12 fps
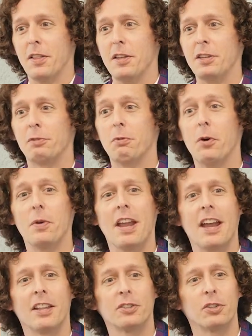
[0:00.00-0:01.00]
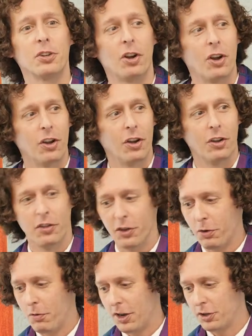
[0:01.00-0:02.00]
This won't answer all the
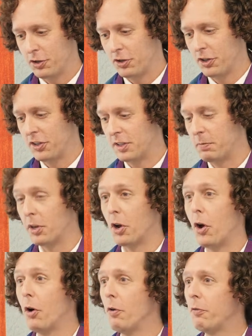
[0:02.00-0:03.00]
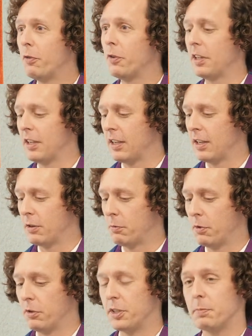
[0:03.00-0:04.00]
questions, but hopefully it
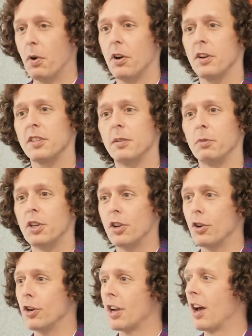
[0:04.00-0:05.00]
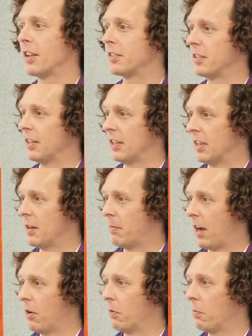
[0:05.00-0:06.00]
will spark some curiosity
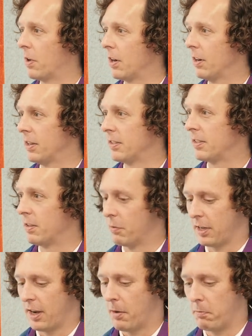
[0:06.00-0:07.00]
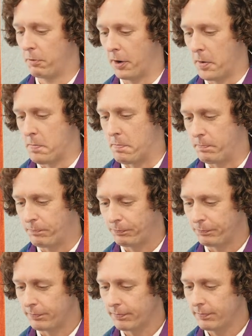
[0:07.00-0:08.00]
about where it is that we come from.
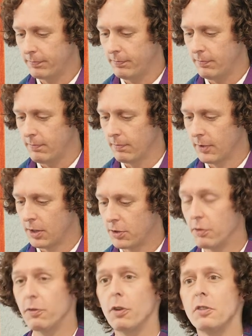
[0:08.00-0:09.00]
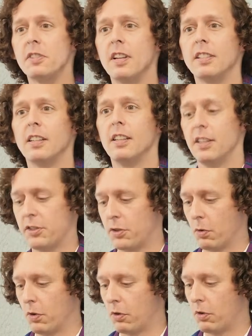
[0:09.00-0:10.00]
So first, a little
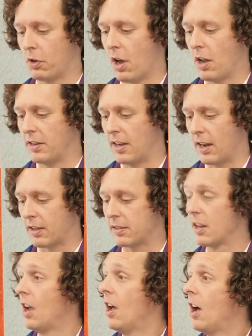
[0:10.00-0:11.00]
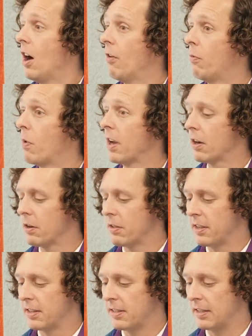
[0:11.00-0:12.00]
historical context of where
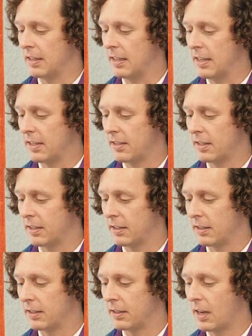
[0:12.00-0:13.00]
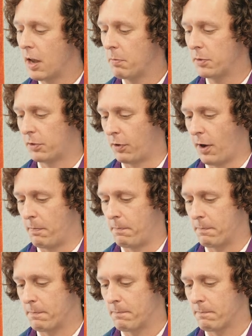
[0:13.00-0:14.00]
this list comes from.